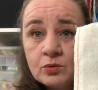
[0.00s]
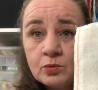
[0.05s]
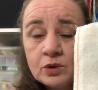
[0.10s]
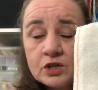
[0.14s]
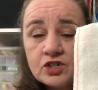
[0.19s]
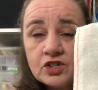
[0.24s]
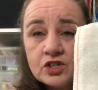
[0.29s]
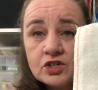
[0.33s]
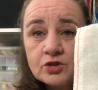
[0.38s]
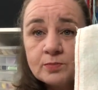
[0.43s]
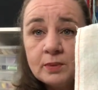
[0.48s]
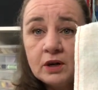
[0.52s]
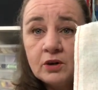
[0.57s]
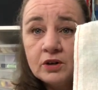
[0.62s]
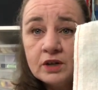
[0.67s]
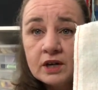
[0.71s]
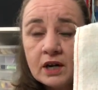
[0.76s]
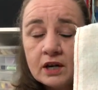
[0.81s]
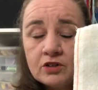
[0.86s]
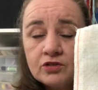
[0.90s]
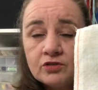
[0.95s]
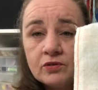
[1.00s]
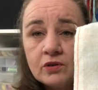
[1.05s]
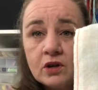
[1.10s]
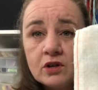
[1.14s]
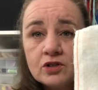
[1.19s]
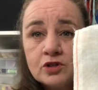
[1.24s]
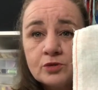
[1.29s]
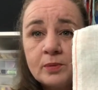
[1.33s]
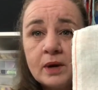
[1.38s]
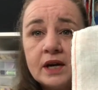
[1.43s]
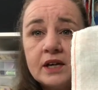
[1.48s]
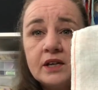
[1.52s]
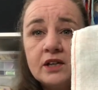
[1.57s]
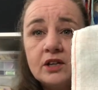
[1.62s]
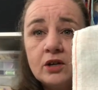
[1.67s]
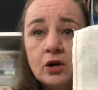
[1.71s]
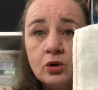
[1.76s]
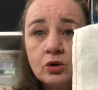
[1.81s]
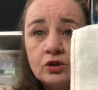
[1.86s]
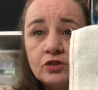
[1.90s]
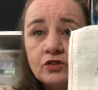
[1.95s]
which is Paradise Floss by
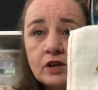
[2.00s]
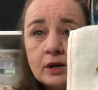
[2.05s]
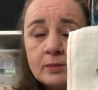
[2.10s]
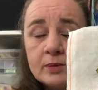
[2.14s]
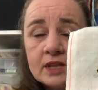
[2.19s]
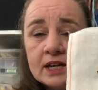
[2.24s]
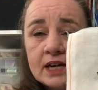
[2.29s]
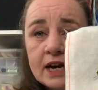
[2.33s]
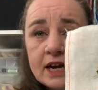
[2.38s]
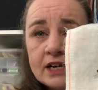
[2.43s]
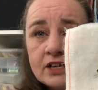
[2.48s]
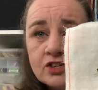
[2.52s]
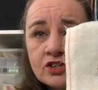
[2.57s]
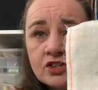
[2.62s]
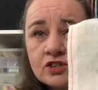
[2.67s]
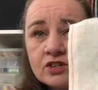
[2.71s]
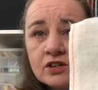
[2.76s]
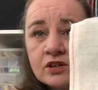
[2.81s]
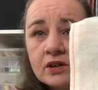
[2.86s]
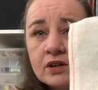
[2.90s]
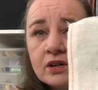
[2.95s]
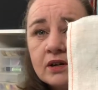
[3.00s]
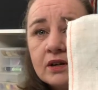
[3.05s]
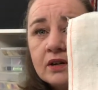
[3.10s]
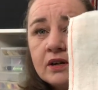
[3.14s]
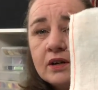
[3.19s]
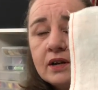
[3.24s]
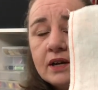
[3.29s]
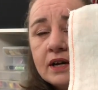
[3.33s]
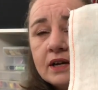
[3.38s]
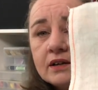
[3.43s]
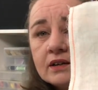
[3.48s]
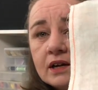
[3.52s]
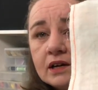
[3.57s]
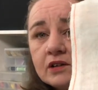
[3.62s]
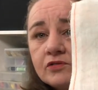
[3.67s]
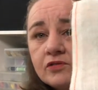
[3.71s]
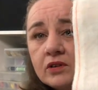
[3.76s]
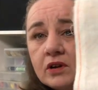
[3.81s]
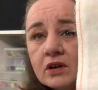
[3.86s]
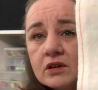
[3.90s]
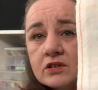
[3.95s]
Joke de Nijs. Hand-dyed
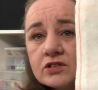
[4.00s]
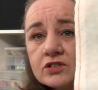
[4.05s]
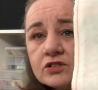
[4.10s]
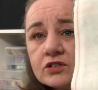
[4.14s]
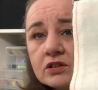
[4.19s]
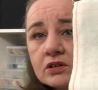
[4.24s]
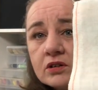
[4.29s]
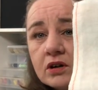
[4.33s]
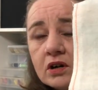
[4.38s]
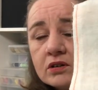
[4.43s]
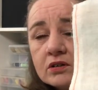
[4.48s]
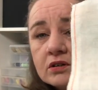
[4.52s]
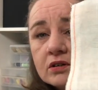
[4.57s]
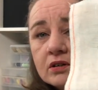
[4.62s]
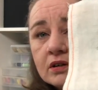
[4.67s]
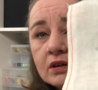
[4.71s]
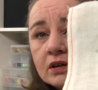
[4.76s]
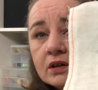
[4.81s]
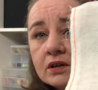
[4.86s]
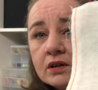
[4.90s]
floss, cotton.